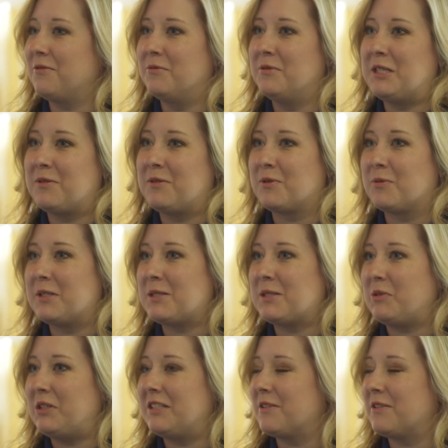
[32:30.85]
where we
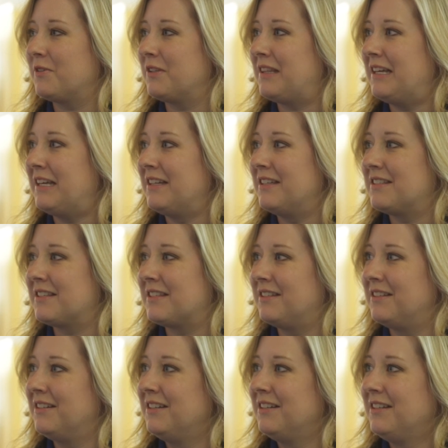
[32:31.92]
split different things,
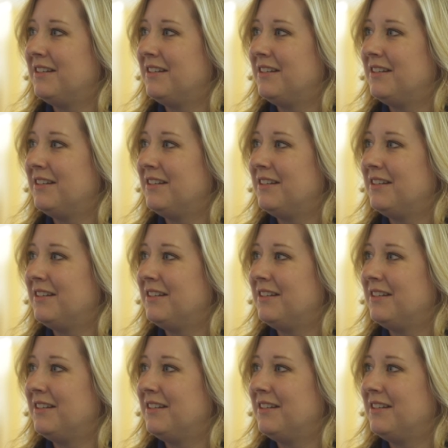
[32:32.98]
and